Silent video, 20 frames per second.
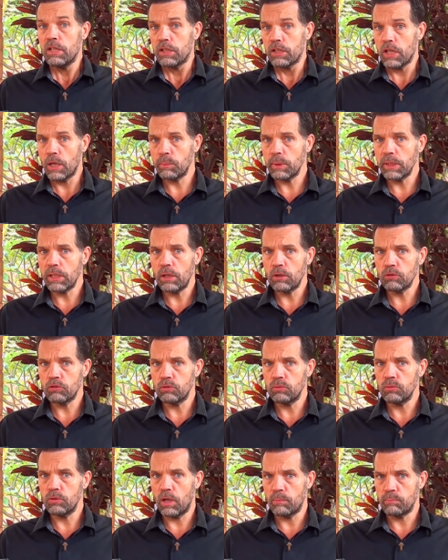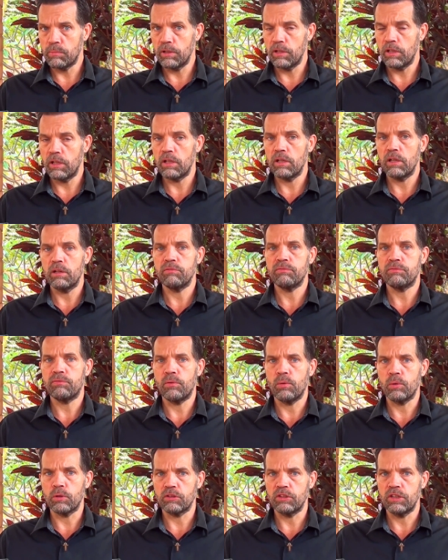Then we go to number
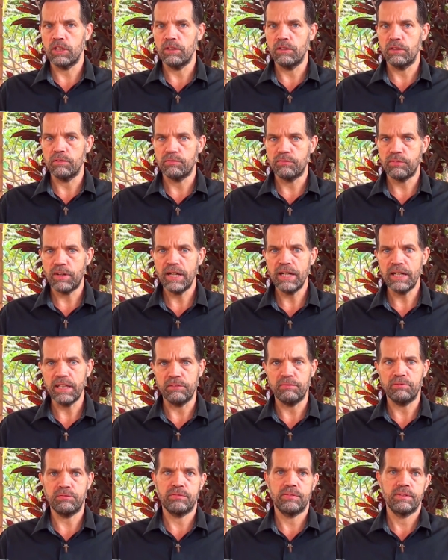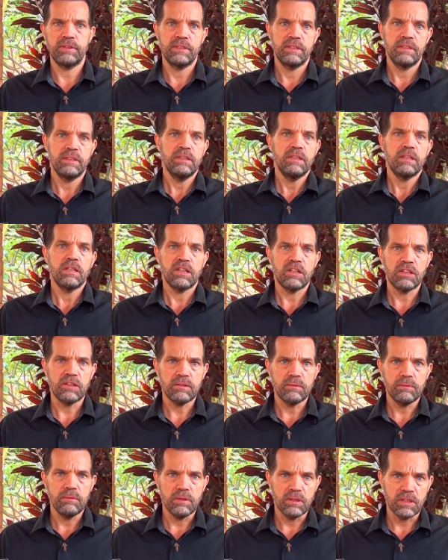45,
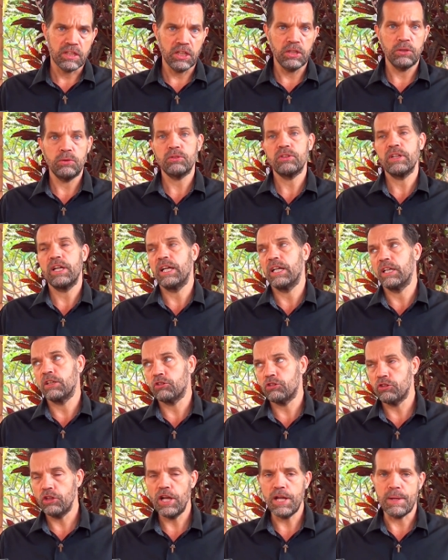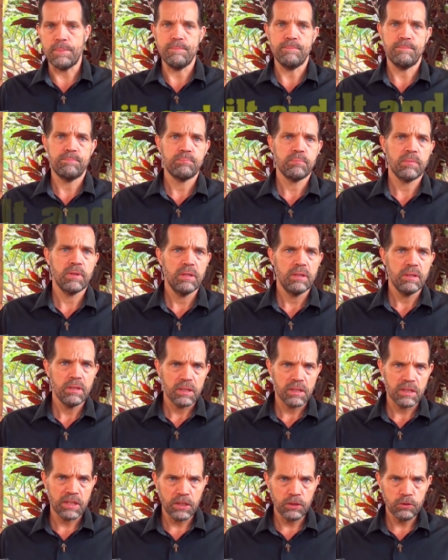guilt and shame.
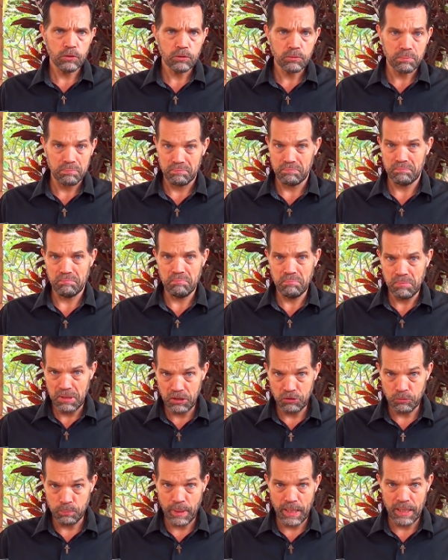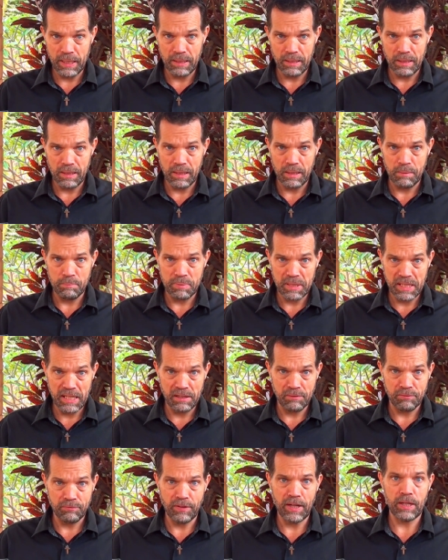Guilt means
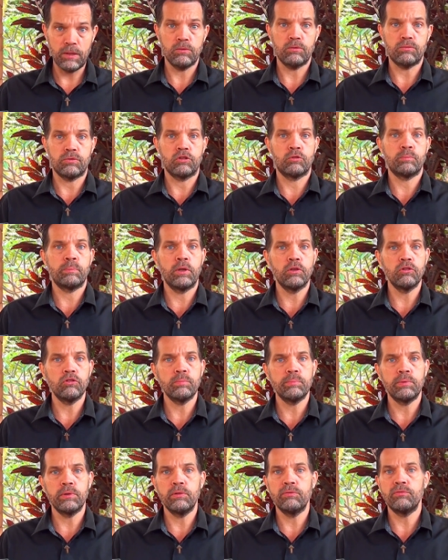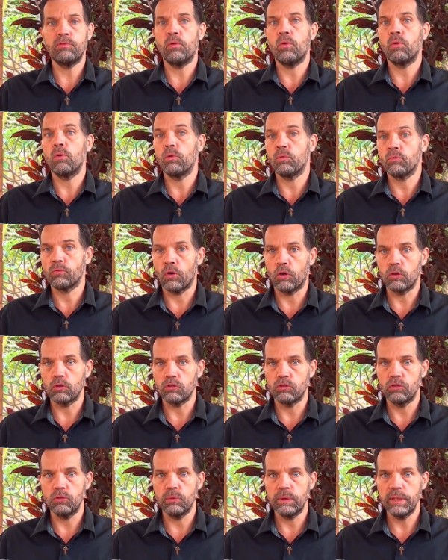being found responsible for
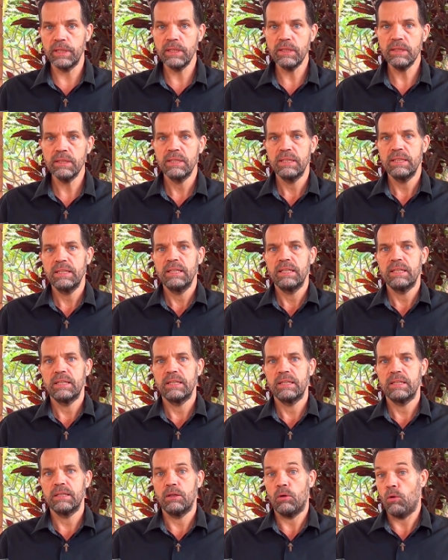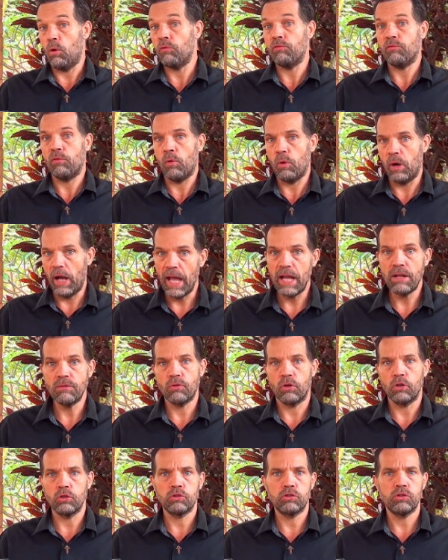wrongdoing, or for a
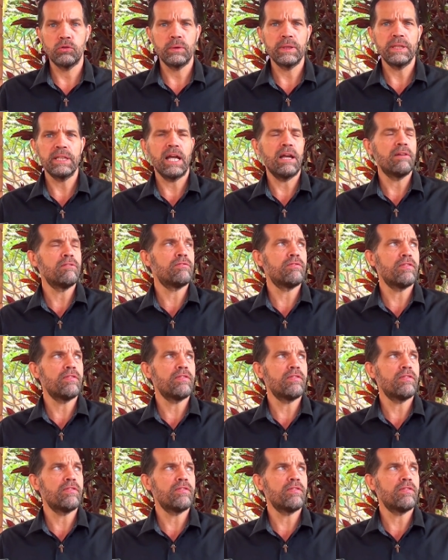wrongdoing, and